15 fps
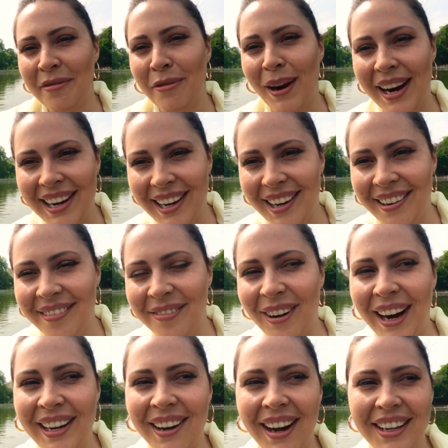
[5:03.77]
of waiting,
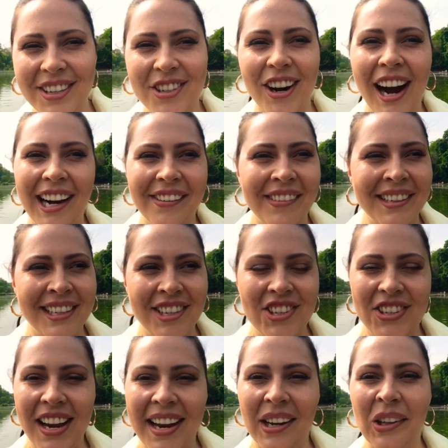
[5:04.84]
why not try to
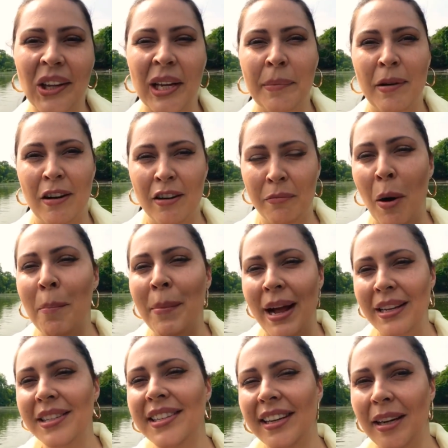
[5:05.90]
initiate a little bit of
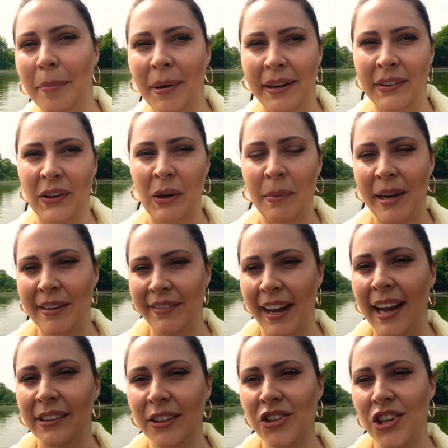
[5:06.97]
momentum and a little bit of
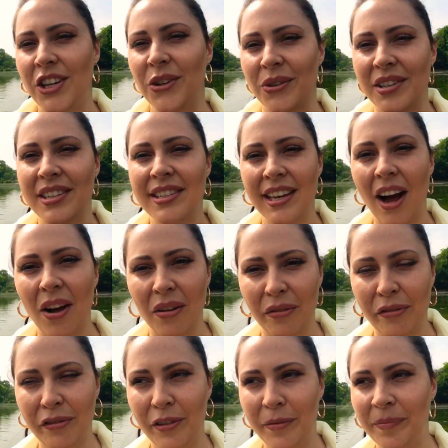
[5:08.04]
energy
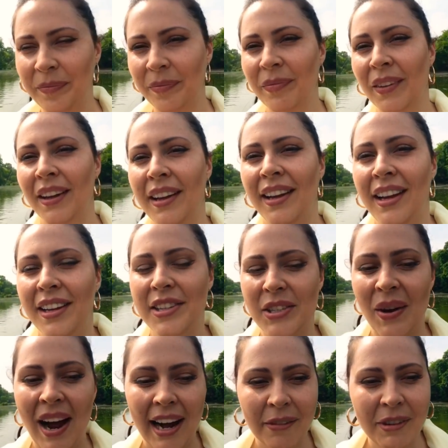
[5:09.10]
yourself?
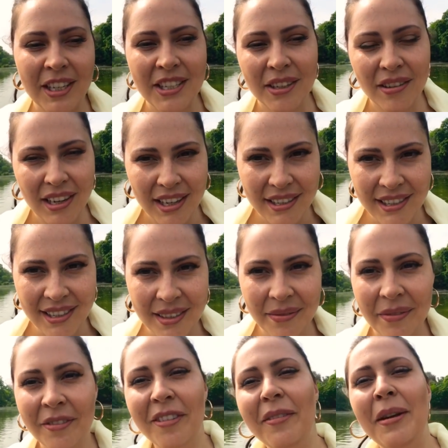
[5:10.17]
So how do we do this?
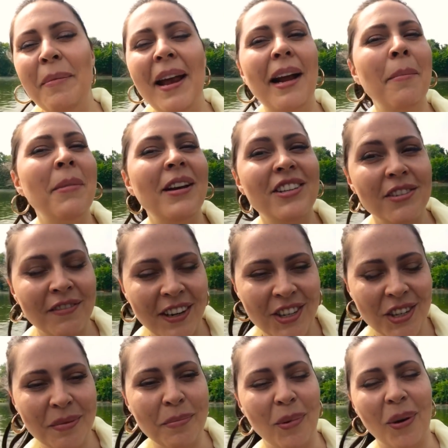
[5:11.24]
We make a
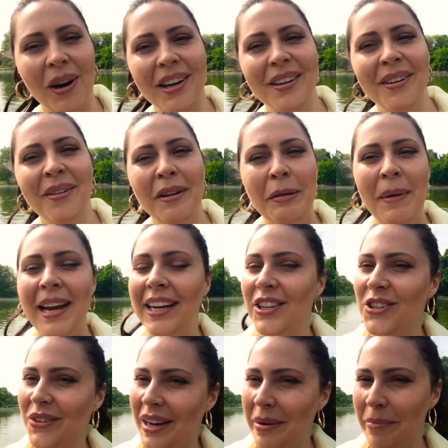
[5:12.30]
vision board, we make a
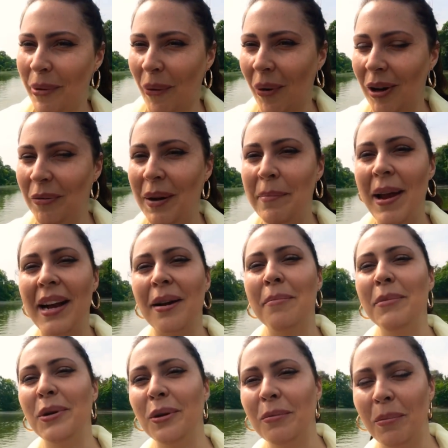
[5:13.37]
dream board, we make a
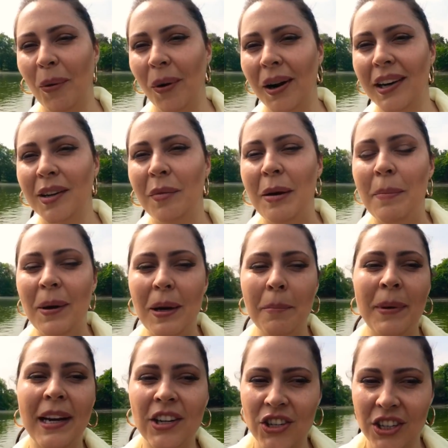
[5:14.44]
mood board. We put
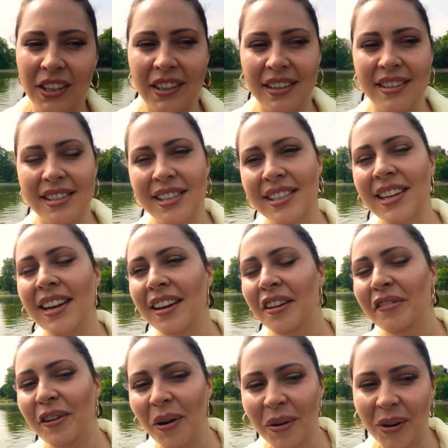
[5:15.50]
pictures,
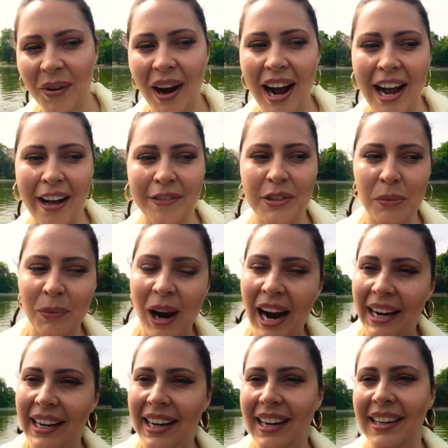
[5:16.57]
photographs,
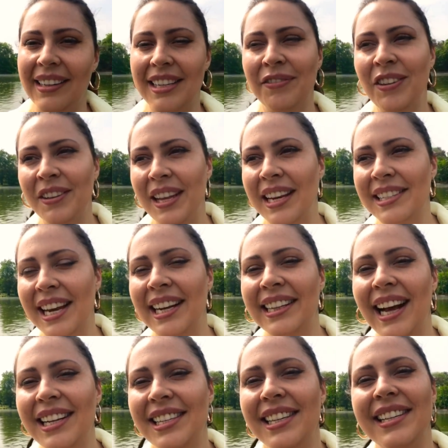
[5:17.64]
writing, different things like
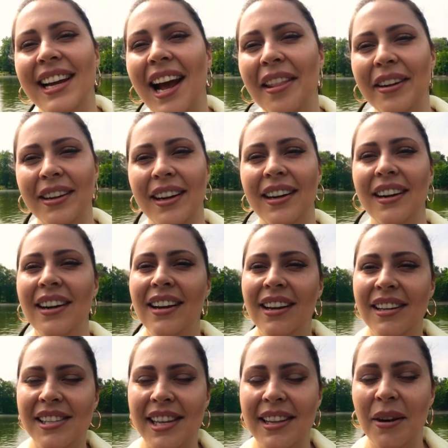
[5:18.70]
that together
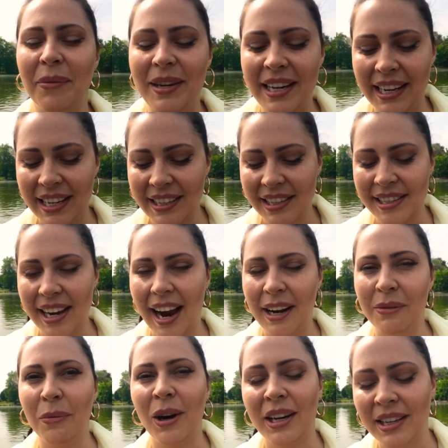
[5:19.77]
so that we can
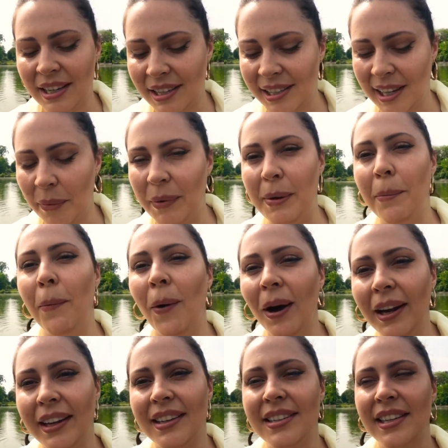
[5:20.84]
decide what it is that we
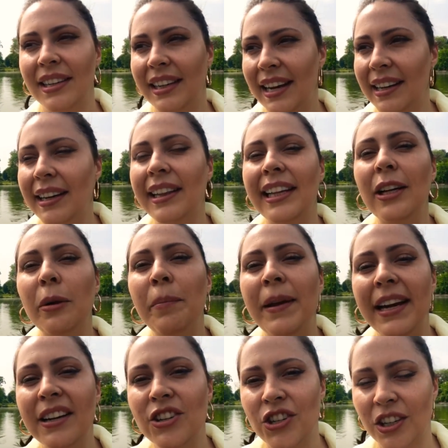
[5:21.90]
want. Get a clear
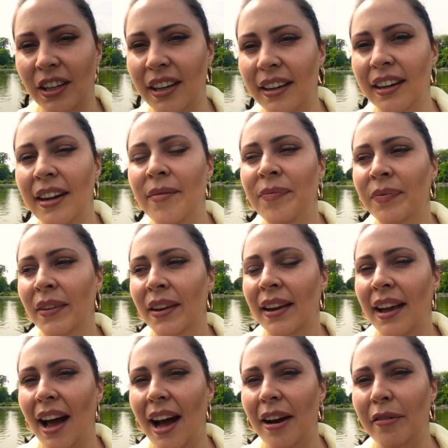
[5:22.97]
picture
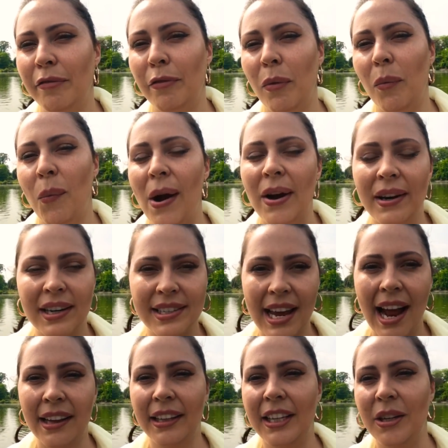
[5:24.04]
of where
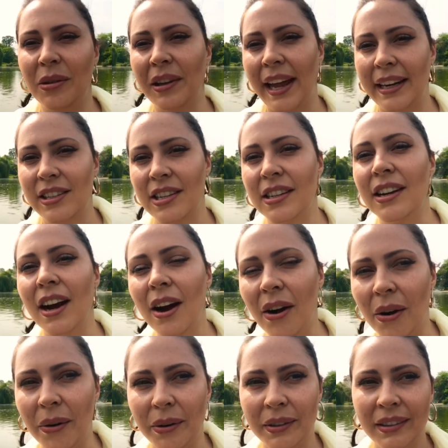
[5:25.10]
exactly you'd like to
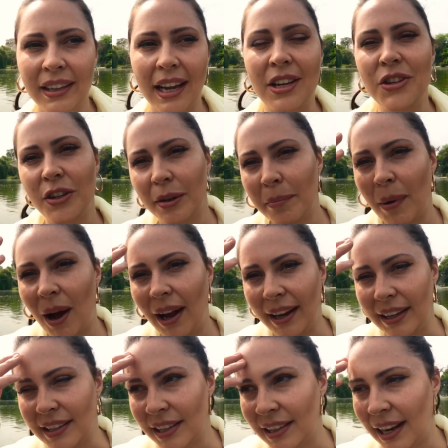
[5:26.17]
go in your
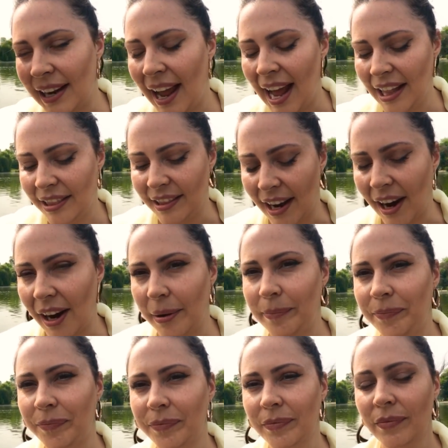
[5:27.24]
mind and then head there.
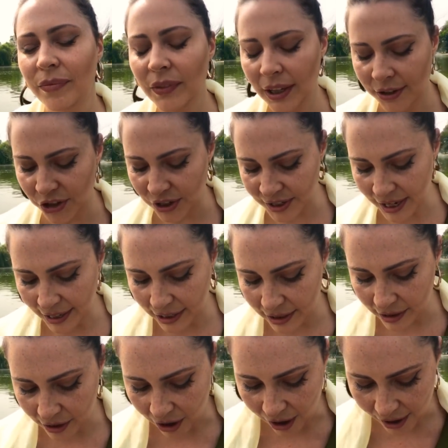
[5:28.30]
Just like in
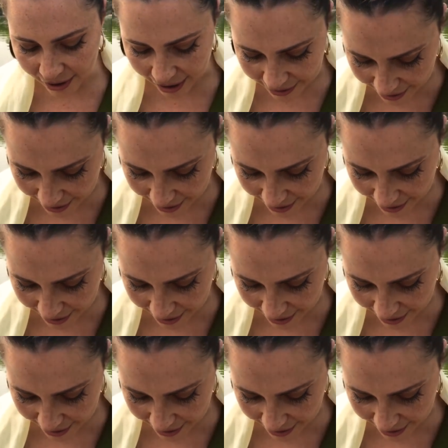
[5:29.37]
the card, I